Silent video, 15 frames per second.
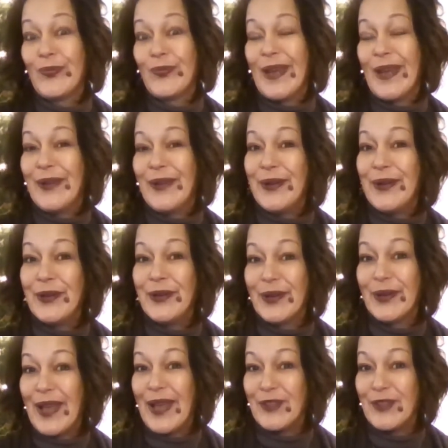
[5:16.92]
I don't know. You're
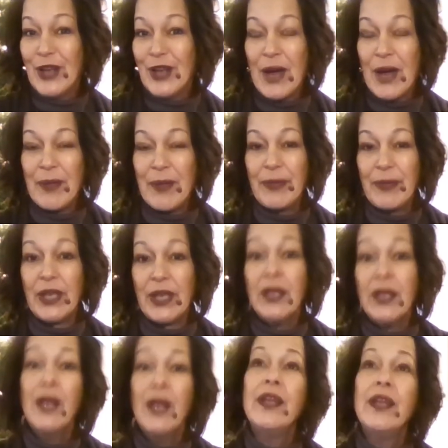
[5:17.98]
going to have to comment me.
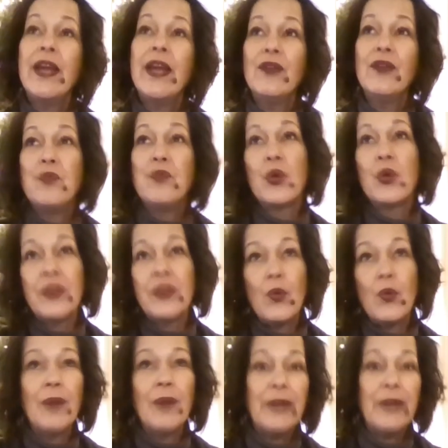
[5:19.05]
Now, if more than
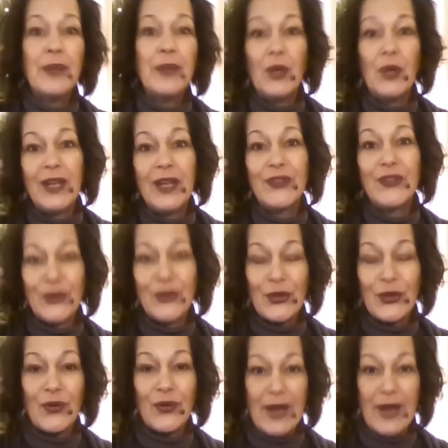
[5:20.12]
one people answer the
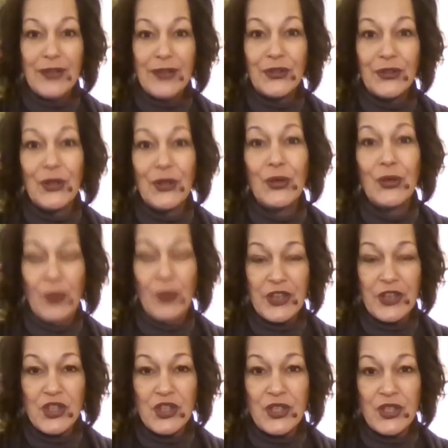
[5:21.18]
correct
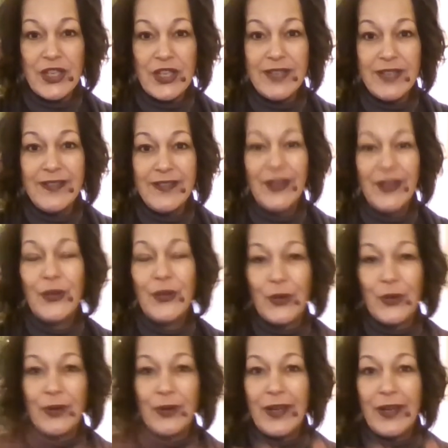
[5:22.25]
question
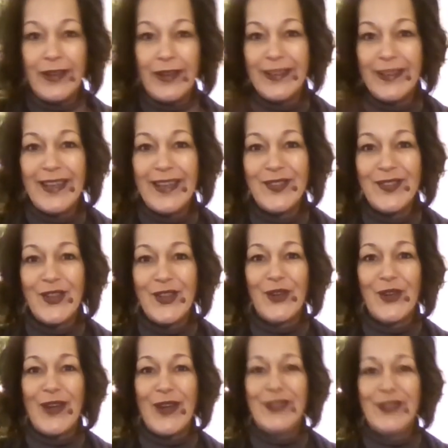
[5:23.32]
or guess the
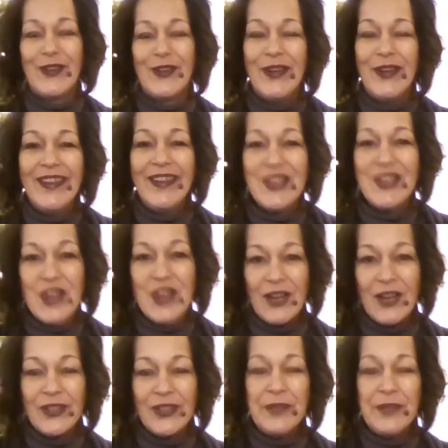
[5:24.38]
correct
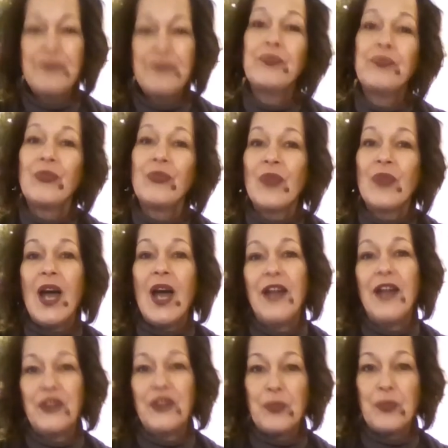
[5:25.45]
chakra, I'll
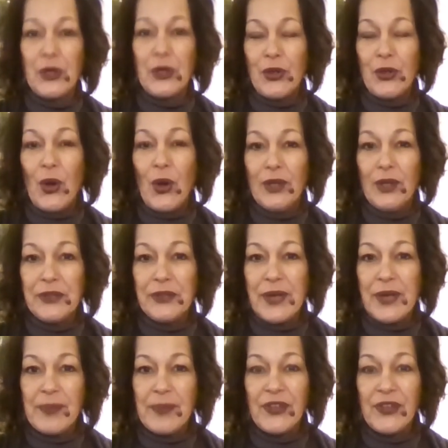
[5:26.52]
just put all of your
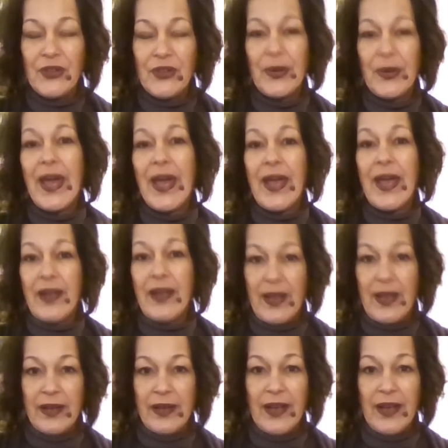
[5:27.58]
names into a hat
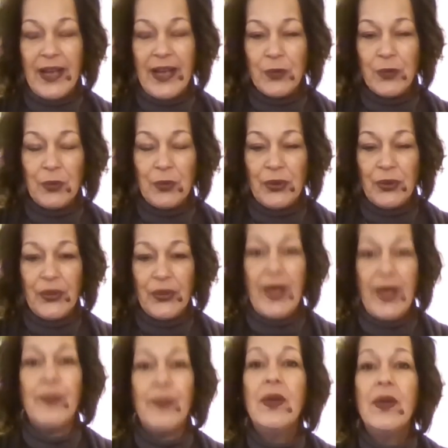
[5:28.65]
and I will pull
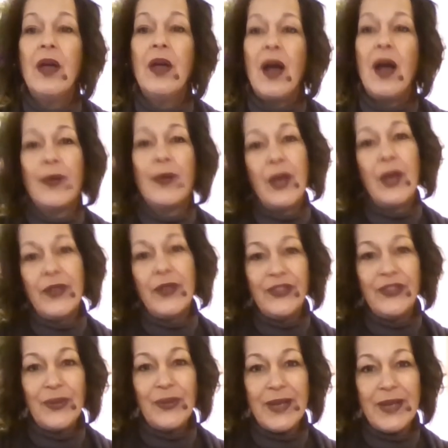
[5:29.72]
them. I'm going
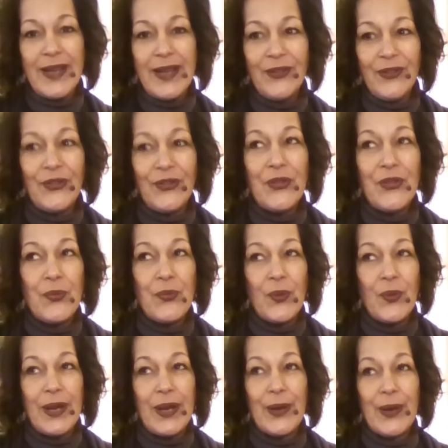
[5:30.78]
to announce the
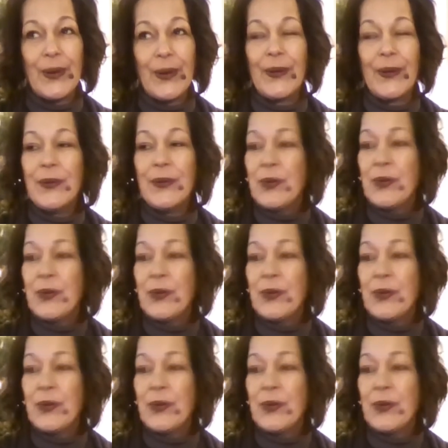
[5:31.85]
winner.